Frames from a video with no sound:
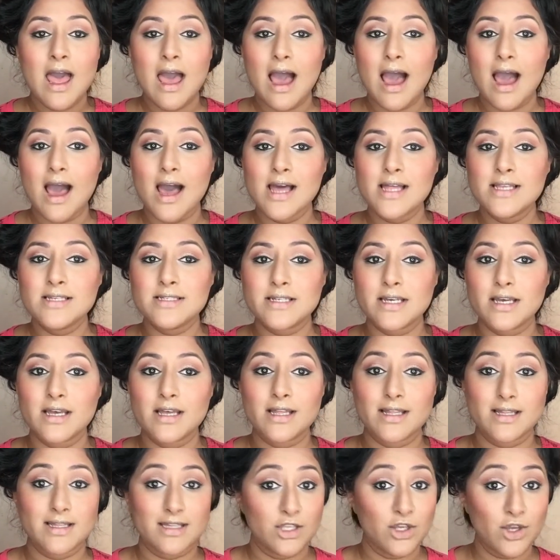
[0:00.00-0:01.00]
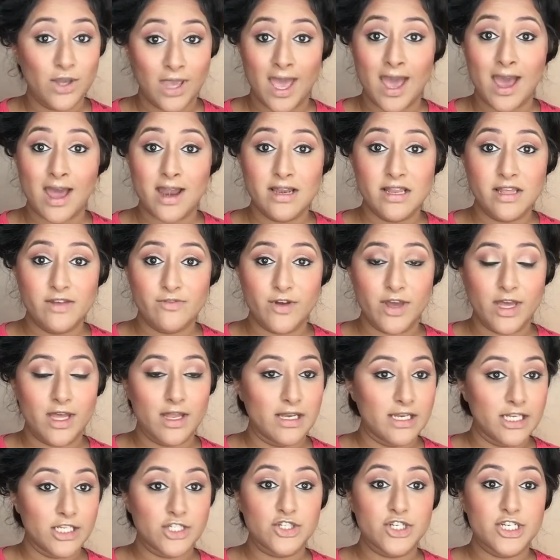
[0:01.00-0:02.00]
and you can leave
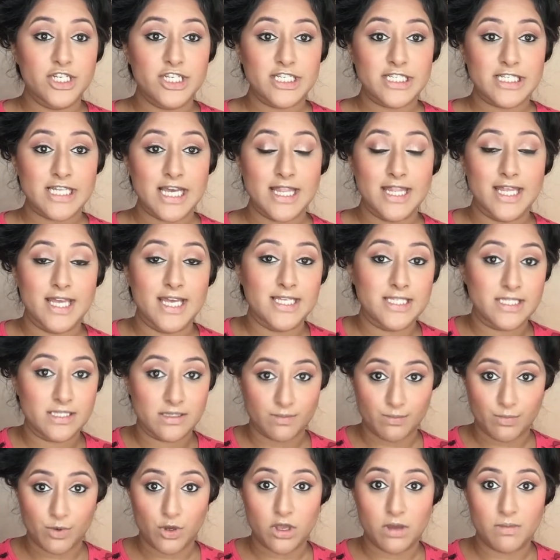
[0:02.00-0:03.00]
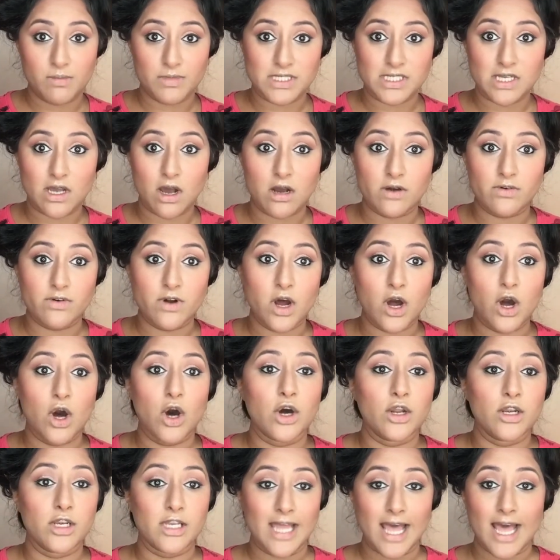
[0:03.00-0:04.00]
it literally just like this, put your mascara
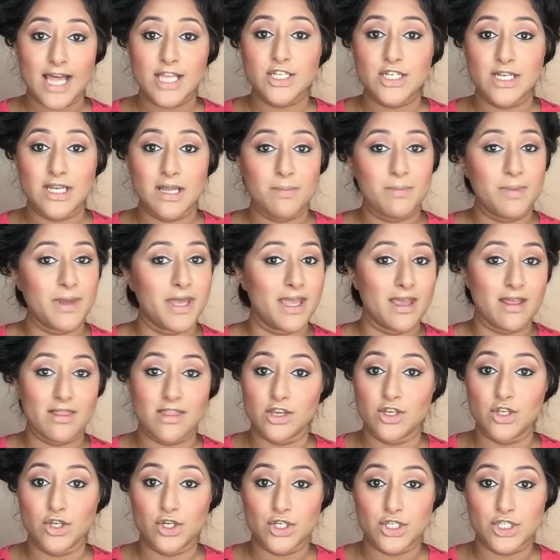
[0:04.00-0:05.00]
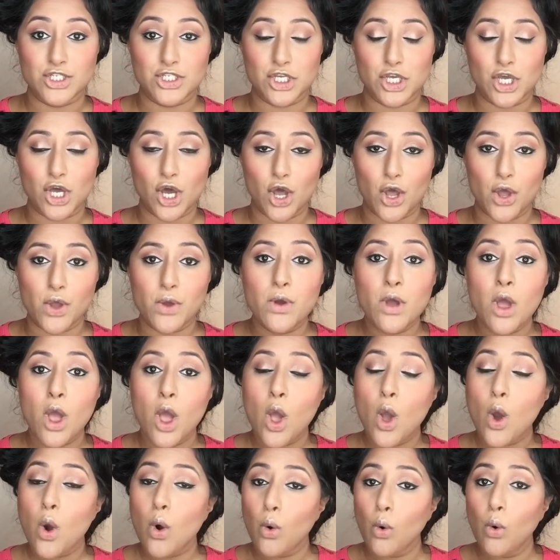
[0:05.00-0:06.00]
on and your lippie, and then you're good to go.
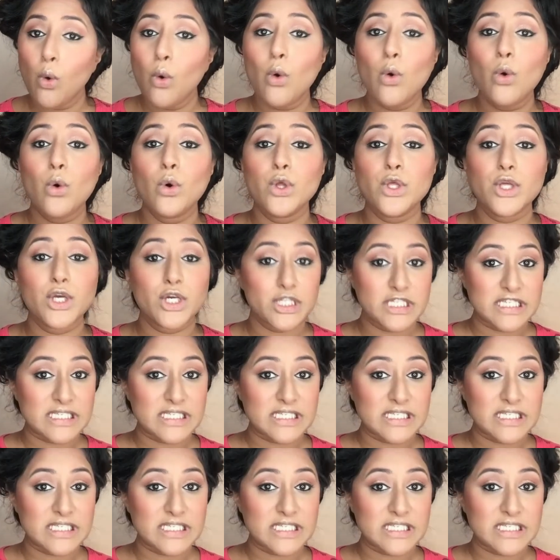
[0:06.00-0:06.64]
or you can